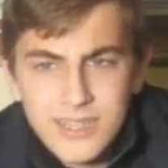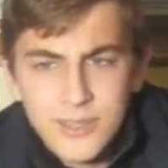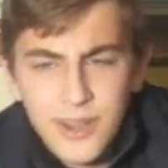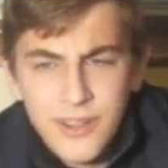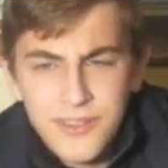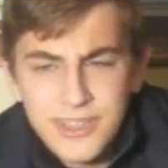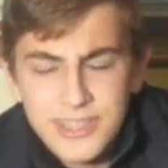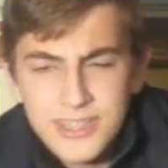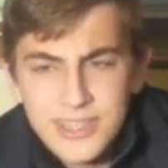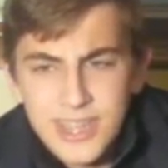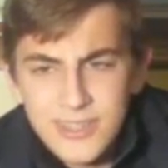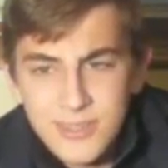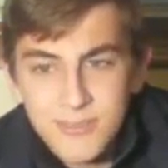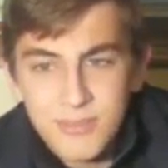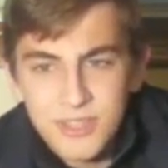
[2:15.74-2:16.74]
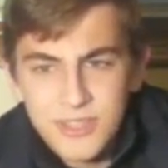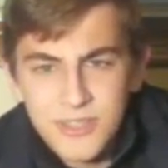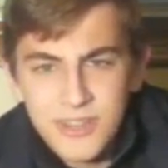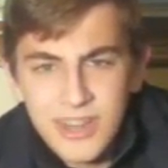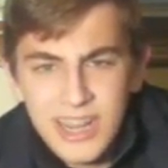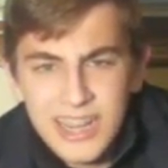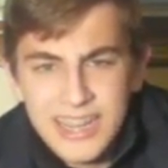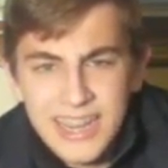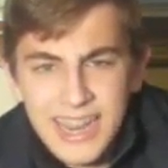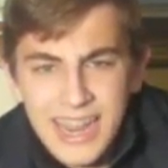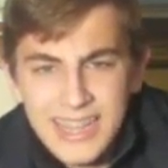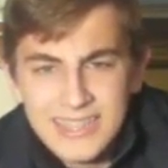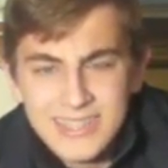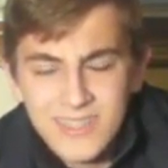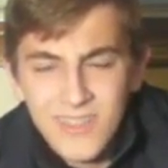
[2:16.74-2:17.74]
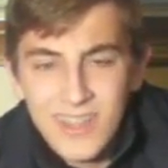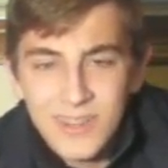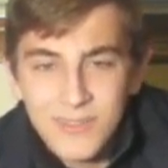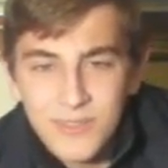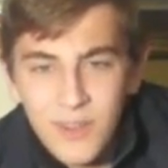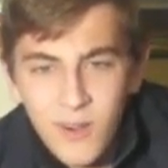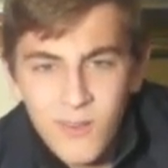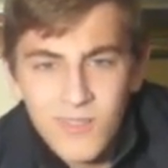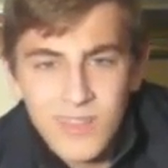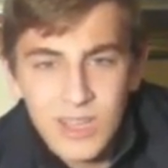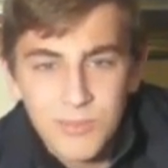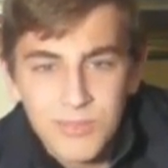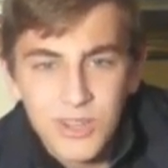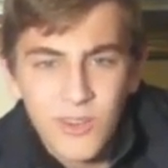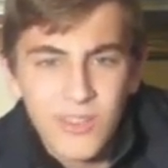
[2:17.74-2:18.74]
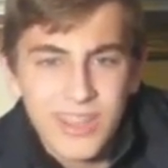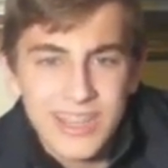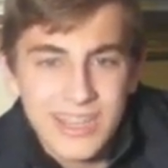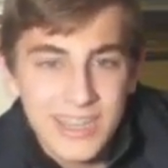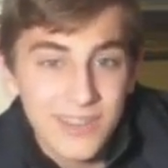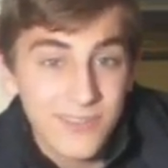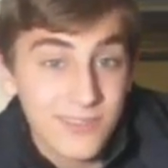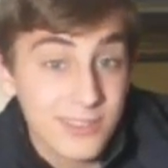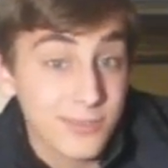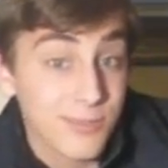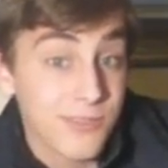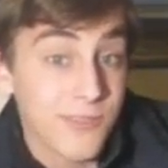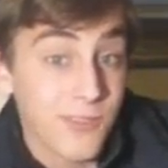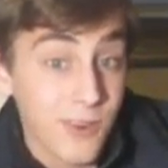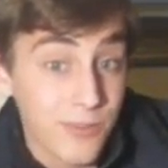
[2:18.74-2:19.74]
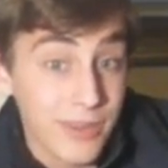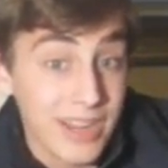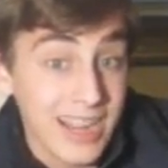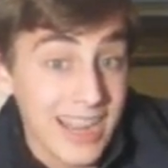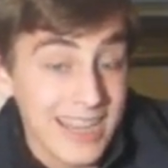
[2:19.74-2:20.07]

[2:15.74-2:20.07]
so I reached out to Blue. I had to let him know, let him know that Kitty was performing.